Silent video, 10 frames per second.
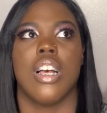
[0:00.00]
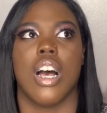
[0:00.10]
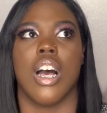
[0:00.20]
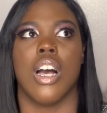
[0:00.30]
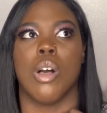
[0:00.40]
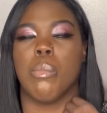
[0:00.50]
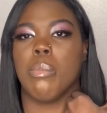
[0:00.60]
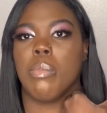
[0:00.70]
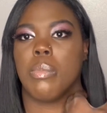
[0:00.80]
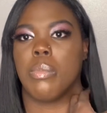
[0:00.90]

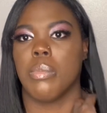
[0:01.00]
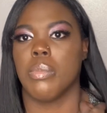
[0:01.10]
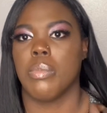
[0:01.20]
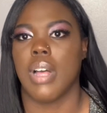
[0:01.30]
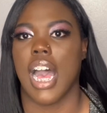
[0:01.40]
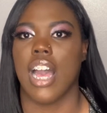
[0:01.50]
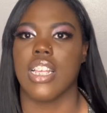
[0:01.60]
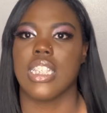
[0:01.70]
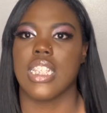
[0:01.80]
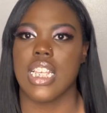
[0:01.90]
I
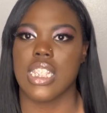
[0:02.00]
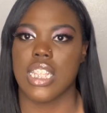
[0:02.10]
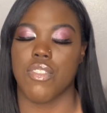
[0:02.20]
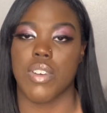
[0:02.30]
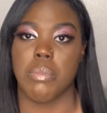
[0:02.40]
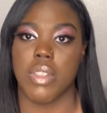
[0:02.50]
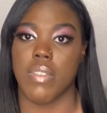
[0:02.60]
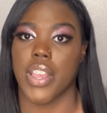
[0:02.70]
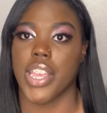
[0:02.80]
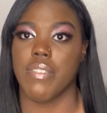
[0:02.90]
sensed it from the
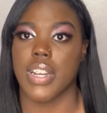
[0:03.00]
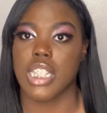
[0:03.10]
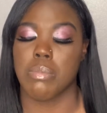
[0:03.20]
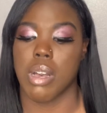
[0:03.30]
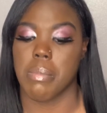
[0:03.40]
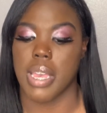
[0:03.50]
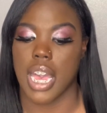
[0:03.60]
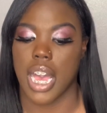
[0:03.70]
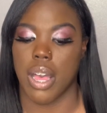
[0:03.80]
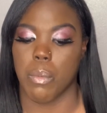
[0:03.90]
very first moment
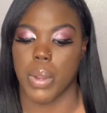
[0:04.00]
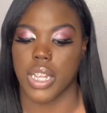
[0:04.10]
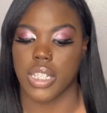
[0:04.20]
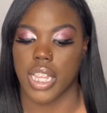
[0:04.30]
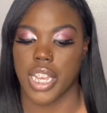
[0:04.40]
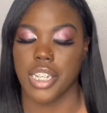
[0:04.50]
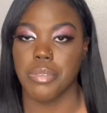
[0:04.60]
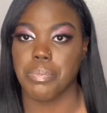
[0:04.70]
I worked there.